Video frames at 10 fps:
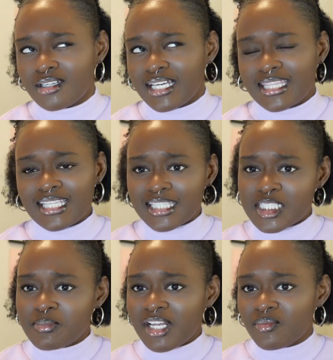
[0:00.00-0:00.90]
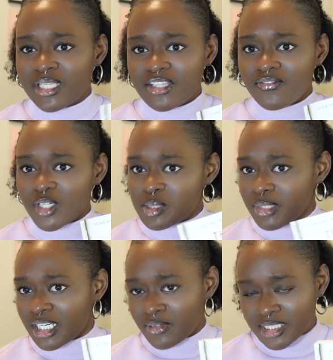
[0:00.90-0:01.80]
I think this might have been the first
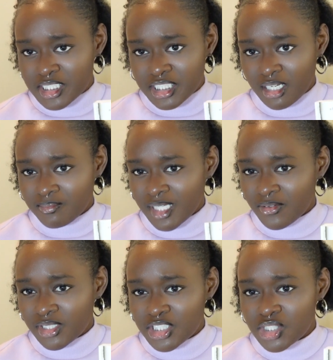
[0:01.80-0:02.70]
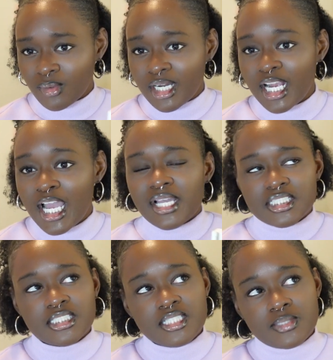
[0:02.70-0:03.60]
book I read this year. I'm not really sure.
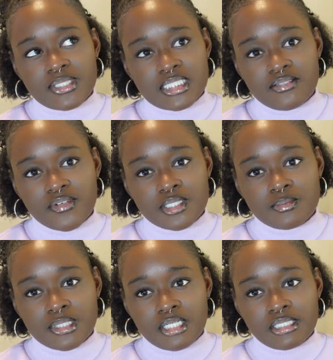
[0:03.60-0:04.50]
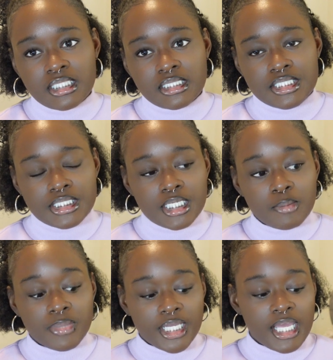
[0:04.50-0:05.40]
Actually, this wasn't the first book I read this year,
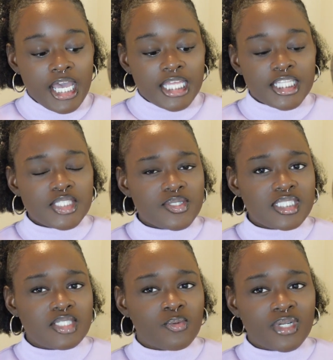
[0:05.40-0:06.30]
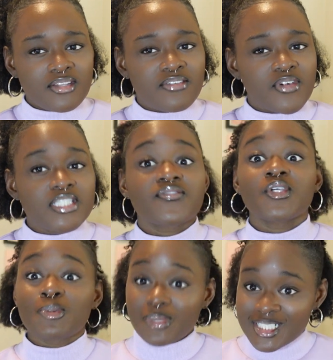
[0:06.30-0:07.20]
but this was one of the first
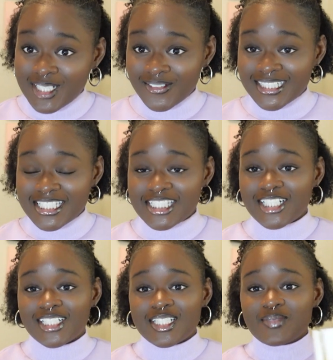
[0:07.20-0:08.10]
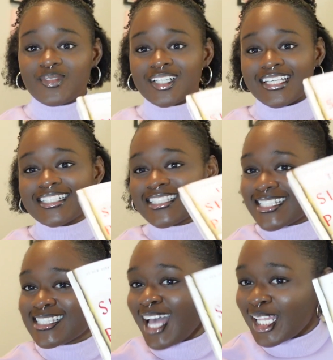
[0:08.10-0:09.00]
few books I read this year. This book is The
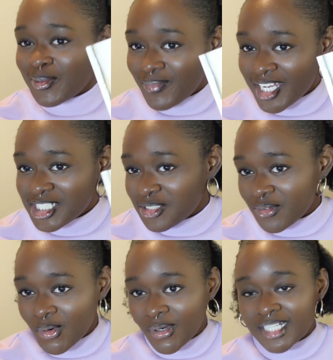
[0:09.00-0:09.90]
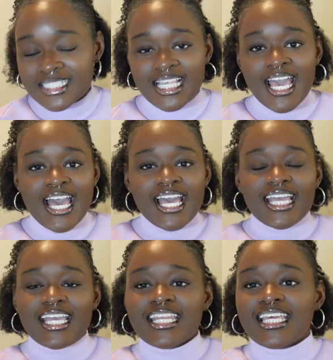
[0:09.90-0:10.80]
Silent Patient, of course.
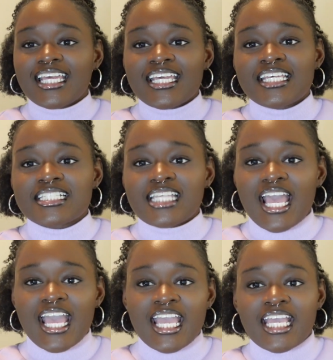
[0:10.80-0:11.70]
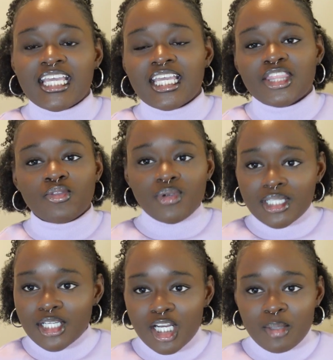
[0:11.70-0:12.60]
It is a
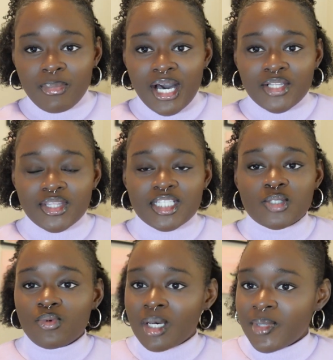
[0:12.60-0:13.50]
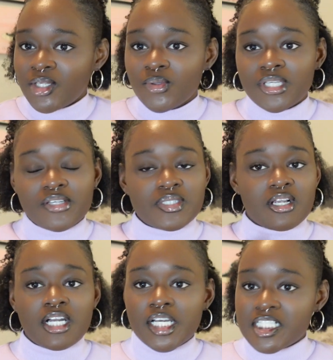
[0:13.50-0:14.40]
thriller about this woman who kills
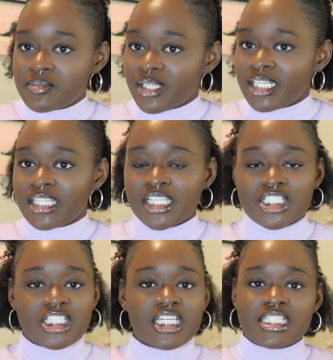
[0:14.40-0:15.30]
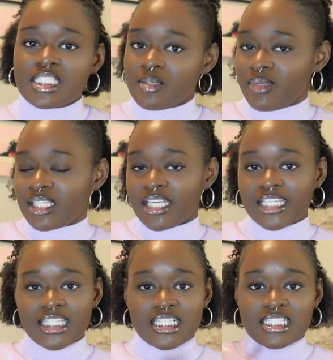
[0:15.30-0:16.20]
her husband, and then she ends up in
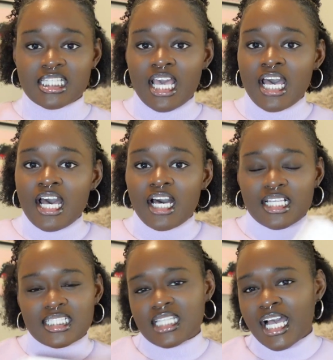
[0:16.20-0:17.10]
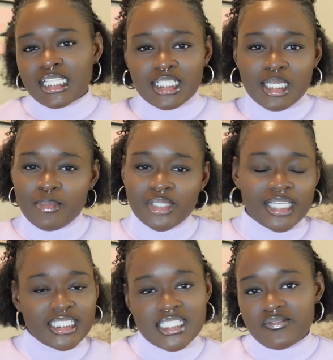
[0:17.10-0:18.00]
like this asylum or
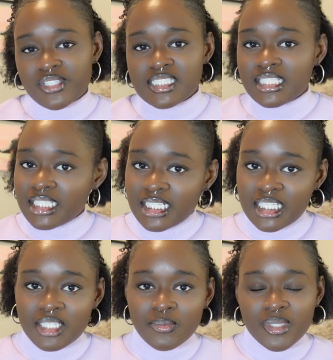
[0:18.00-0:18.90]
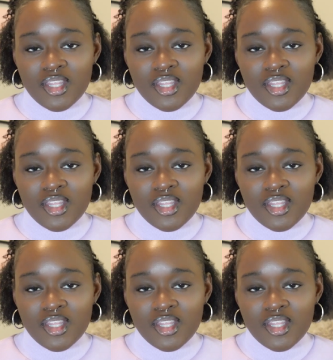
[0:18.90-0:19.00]
like this facility with